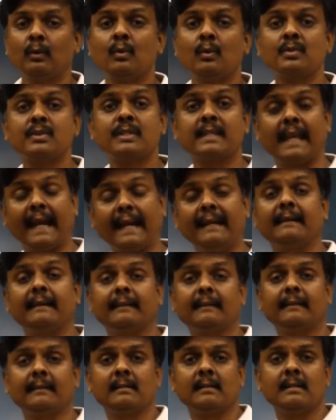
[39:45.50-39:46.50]
who scanned
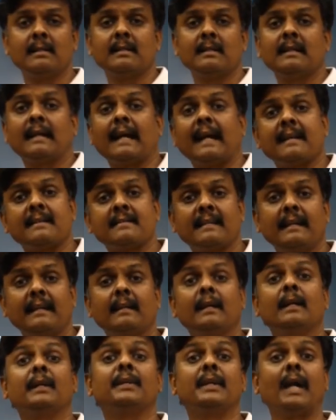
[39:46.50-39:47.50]
it and
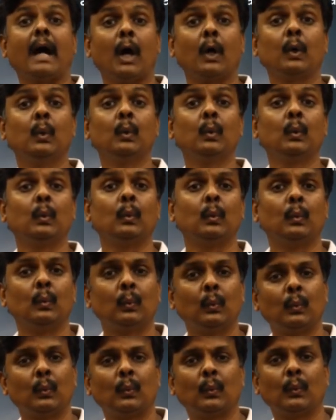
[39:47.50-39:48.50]
said,
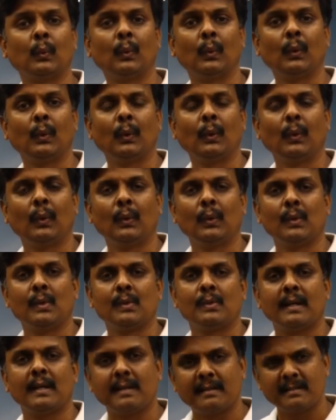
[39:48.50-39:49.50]
Yahoo!
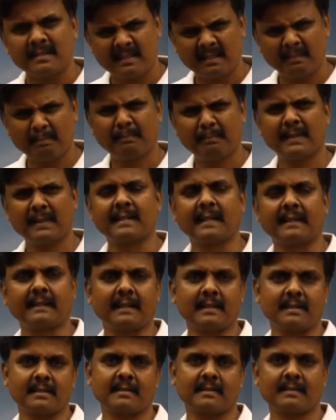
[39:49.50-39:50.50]
Simple
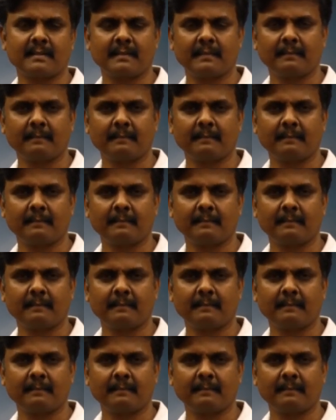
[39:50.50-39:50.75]
sentence.